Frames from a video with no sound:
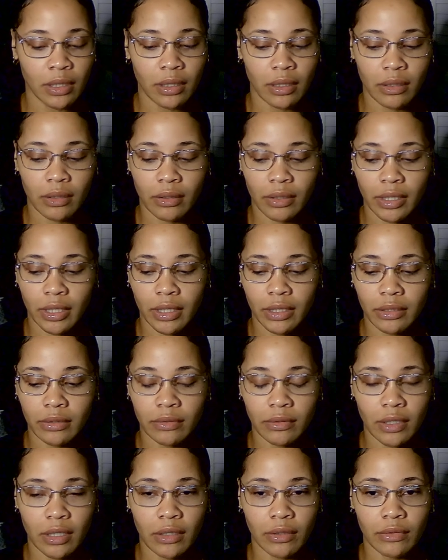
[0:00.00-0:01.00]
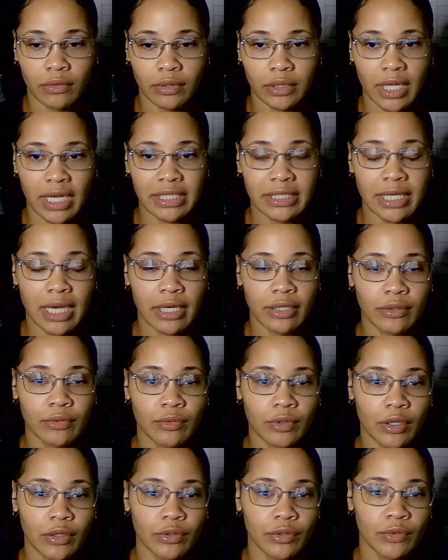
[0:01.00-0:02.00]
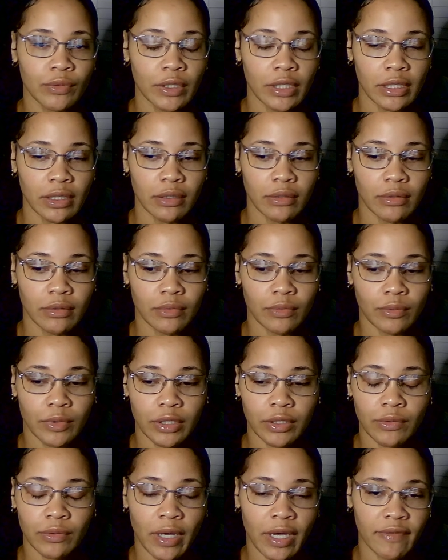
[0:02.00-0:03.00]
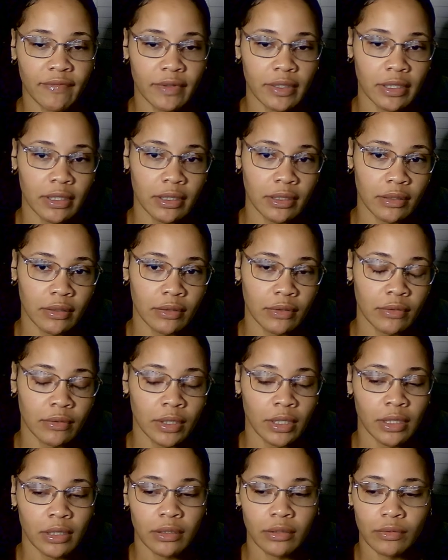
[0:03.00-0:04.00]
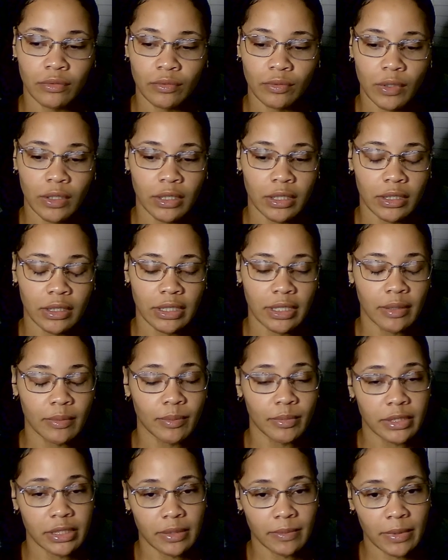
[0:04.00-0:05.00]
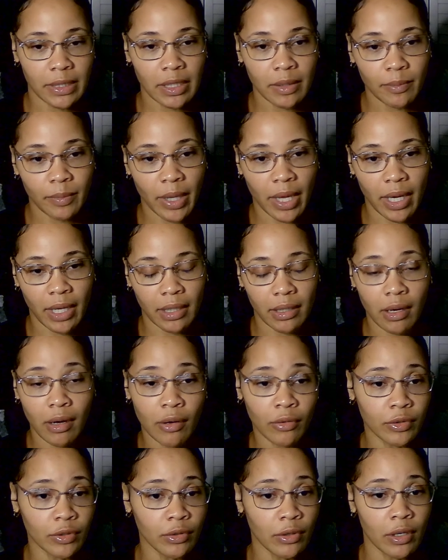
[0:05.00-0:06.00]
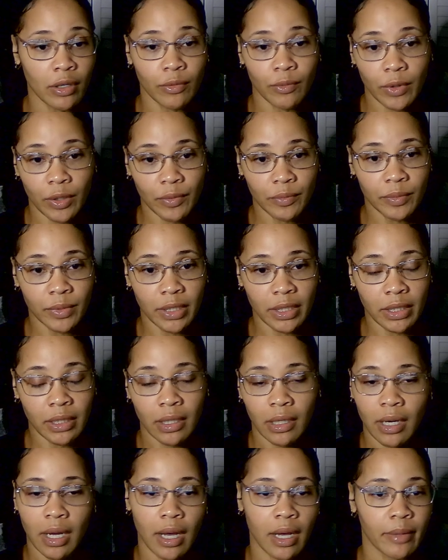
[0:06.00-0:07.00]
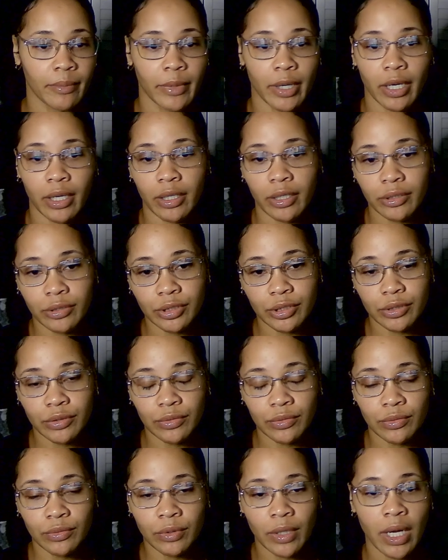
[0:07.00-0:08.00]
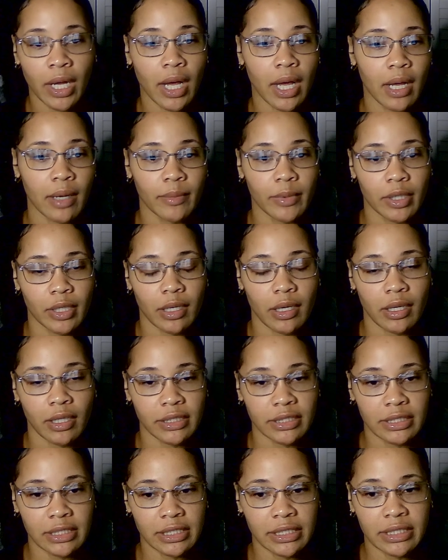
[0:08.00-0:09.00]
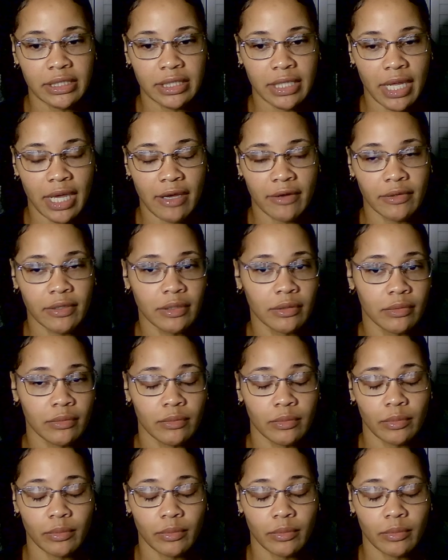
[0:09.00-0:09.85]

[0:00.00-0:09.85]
or you know that's how you know you healed when you haven't healed you want to get some get back oh you don't want me i'ma hurt you i'ma cause this and that and